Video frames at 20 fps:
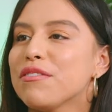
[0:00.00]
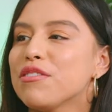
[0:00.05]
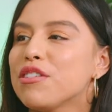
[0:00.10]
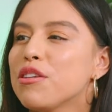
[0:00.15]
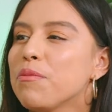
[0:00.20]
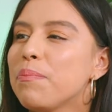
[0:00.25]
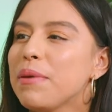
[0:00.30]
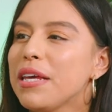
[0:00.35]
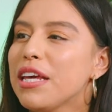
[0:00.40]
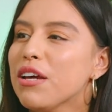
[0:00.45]
to
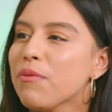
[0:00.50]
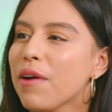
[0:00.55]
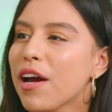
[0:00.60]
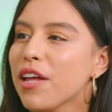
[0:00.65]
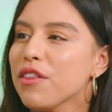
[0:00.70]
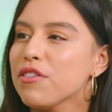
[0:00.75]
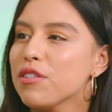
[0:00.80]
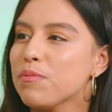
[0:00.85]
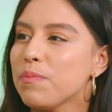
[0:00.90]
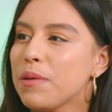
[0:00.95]
be
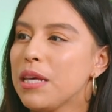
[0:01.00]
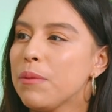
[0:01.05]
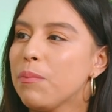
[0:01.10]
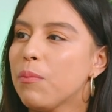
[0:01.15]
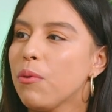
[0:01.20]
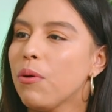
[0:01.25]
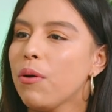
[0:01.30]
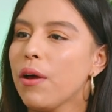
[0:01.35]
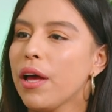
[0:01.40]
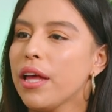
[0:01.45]
around those
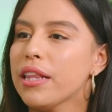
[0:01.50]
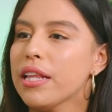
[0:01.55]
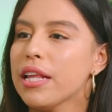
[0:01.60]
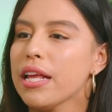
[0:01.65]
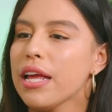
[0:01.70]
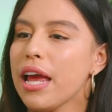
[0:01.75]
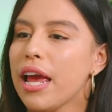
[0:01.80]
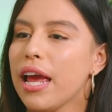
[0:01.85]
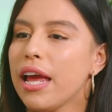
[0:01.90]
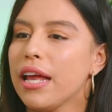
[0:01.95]
people
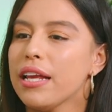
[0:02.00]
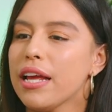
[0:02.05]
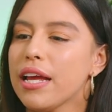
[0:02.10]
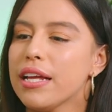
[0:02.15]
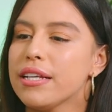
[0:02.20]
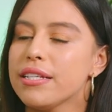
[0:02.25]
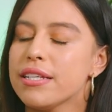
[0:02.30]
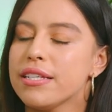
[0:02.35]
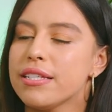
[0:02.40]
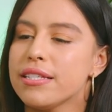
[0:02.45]

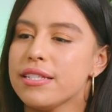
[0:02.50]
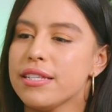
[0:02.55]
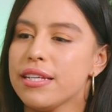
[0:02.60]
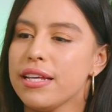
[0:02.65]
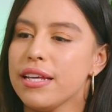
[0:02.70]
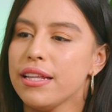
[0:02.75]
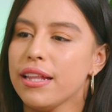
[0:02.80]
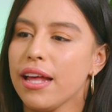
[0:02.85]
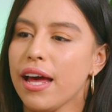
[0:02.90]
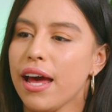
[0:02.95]
and to
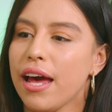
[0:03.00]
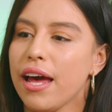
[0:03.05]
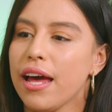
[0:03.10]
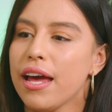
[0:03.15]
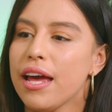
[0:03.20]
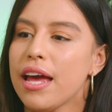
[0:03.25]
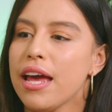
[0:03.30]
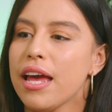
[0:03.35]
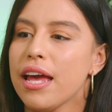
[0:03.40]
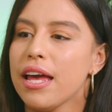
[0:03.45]
see that,
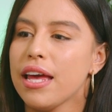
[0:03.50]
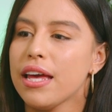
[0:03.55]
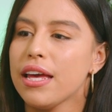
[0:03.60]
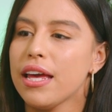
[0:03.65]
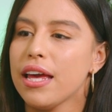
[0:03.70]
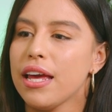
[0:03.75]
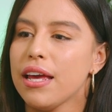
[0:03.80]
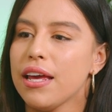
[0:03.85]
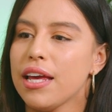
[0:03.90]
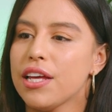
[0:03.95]

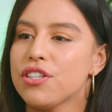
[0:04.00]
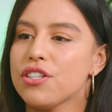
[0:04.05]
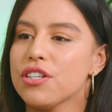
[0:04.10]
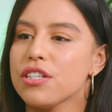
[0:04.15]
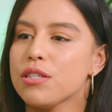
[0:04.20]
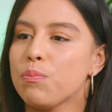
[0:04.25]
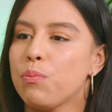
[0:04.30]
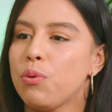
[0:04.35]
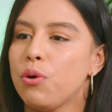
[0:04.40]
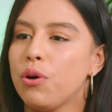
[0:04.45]
it
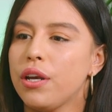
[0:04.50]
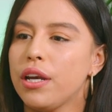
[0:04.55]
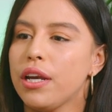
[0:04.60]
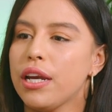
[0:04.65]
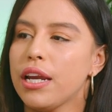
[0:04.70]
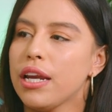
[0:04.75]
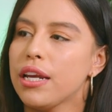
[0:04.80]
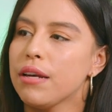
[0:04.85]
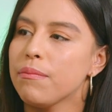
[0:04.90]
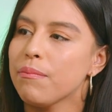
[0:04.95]
just put it
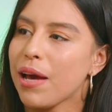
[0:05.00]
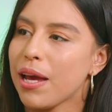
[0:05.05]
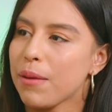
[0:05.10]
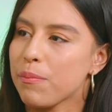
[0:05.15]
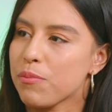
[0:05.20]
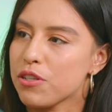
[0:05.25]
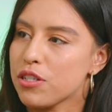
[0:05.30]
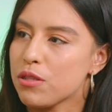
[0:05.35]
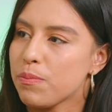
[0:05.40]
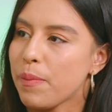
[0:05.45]
in my
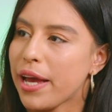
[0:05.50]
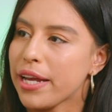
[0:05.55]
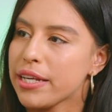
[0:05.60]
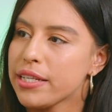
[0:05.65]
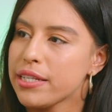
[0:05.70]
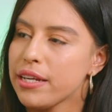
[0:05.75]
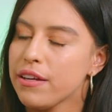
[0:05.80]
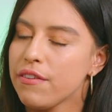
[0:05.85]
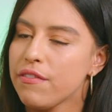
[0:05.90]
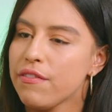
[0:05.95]

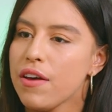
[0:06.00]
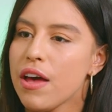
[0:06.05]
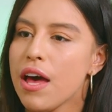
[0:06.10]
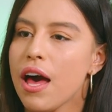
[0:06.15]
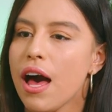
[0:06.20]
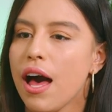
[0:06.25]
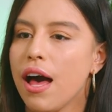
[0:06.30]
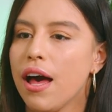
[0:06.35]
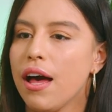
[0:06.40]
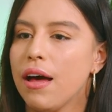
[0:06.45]
perspective.
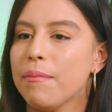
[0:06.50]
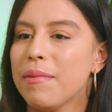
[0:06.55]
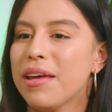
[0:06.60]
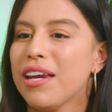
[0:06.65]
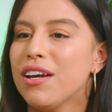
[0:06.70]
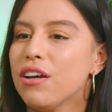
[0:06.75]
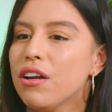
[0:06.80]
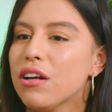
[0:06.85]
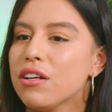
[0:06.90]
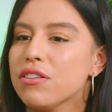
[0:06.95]
And
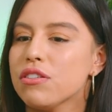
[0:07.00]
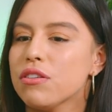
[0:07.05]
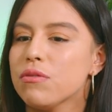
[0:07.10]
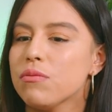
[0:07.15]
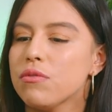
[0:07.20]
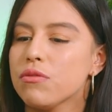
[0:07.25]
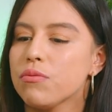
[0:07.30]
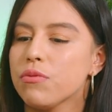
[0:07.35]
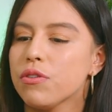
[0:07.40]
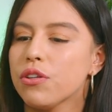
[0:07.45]
it also
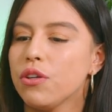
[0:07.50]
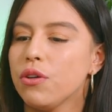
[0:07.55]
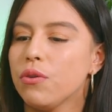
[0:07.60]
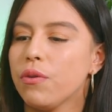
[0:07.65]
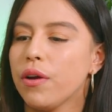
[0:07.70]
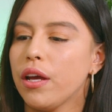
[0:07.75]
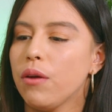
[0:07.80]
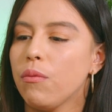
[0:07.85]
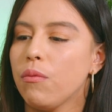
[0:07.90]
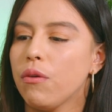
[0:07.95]
was really
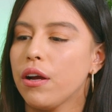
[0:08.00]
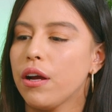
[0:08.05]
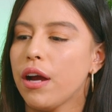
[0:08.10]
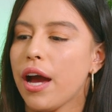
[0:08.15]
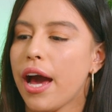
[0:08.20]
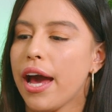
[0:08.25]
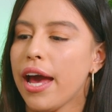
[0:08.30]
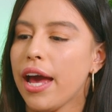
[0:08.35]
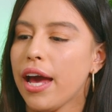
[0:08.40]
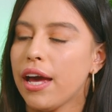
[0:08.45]
great where
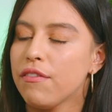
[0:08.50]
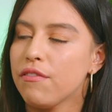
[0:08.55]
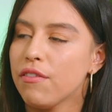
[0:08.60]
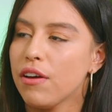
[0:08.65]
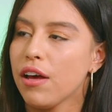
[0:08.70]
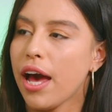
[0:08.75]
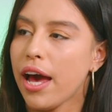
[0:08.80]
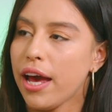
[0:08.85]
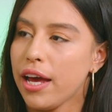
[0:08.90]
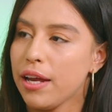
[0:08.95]
I
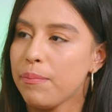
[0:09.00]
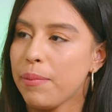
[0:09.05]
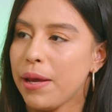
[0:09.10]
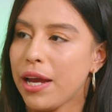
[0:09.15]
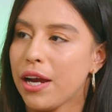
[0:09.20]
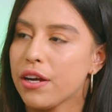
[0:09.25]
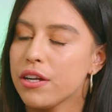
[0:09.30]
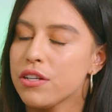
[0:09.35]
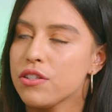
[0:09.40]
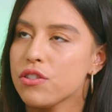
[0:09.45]
had
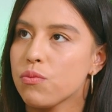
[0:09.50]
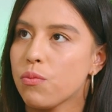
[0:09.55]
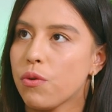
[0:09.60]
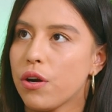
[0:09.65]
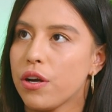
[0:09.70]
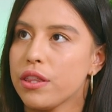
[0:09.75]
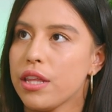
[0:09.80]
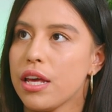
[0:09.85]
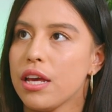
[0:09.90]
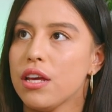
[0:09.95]
parents
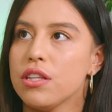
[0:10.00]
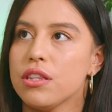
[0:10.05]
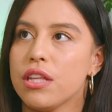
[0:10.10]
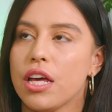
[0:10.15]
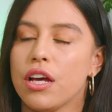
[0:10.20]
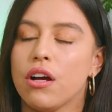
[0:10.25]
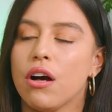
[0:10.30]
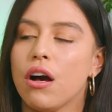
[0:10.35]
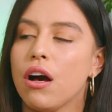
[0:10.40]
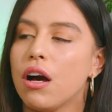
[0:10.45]
where
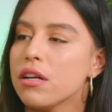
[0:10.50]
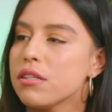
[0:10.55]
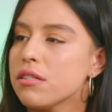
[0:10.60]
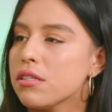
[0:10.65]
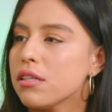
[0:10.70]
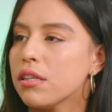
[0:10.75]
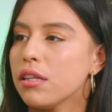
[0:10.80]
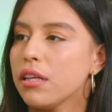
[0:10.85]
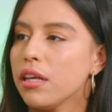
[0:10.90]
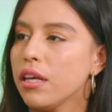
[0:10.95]
they
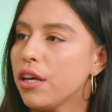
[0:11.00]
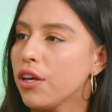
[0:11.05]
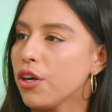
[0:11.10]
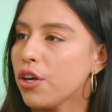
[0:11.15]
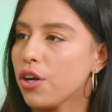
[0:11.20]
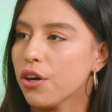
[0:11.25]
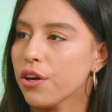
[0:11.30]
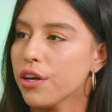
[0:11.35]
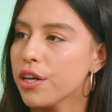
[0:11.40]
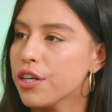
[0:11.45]
constantly
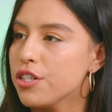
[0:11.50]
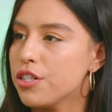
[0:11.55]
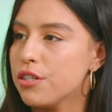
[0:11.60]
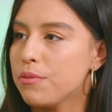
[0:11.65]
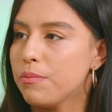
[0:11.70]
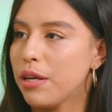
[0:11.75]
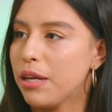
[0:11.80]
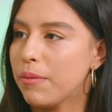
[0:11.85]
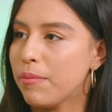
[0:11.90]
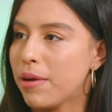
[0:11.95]
encouraged
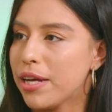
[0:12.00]
me and my